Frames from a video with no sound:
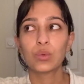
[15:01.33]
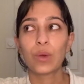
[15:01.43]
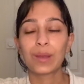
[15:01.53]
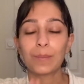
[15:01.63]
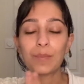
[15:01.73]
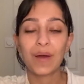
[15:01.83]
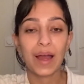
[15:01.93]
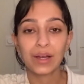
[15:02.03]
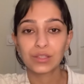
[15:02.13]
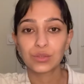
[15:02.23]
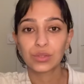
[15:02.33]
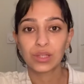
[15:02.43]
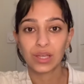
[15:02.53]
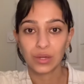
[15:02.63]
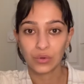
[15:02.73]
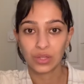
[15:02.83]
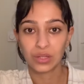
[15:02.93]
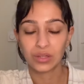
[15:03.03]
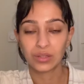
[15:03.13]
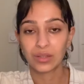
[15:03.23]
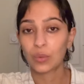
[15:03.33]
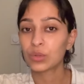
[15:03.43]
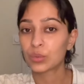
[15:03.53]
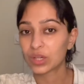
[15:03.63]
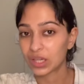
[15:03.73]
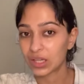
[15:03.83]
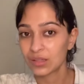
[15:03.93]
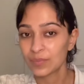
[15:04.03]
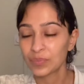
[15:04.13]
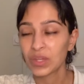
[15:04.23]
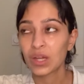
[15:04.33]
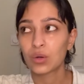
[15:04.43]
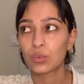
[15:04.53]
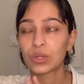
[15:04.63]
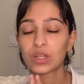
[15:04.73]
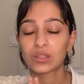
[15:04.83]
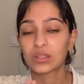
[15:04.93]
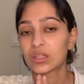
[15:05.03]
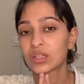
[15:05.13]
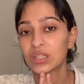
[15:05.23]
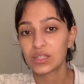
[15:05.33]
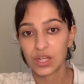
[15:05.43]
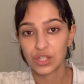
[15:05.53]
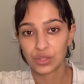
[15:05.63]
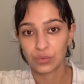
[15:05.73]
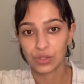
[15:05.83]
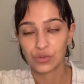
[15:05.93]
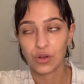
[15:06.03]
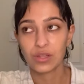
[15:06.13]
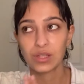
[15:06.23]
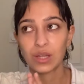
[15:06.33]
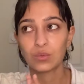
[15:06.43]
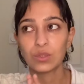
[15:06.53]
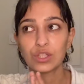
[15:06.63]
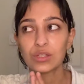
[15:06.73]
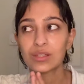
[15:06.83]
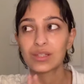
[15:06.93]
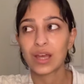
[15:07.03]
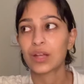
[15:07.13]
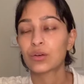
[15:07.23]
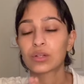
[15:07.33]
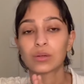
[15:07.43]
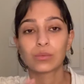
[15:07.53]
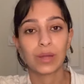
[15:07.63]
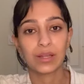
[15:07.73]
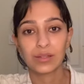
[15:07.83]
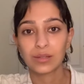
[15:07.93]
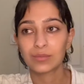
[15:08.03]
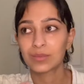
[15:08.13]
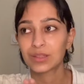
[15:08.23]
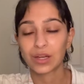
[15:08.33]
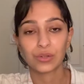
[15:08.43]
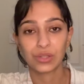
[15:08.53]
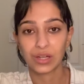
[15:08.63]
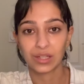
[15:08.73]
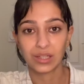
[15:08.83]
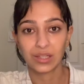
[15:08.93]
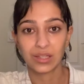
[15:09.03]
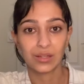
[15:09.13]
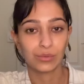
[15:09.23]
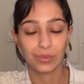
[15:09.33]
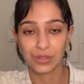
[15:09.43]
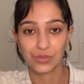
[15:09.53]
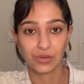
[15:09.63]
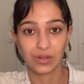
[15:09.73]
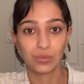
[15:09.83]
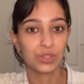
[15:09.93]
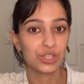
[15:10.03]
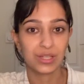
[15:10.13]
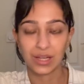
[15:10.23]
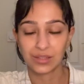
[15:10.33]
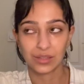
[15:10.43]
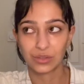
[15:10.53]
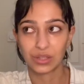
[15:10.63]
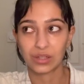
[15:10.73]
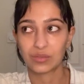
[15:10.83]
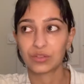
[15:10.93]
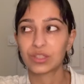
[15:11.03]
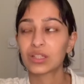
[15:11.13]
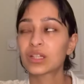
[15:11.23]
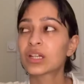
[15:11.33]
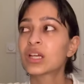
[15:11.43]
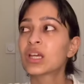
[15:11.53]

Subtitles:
went back to the area that we were in with the East Asian restaurants, and we just sat on a random takoyaki restaurant. We just had takoyaki for dinner,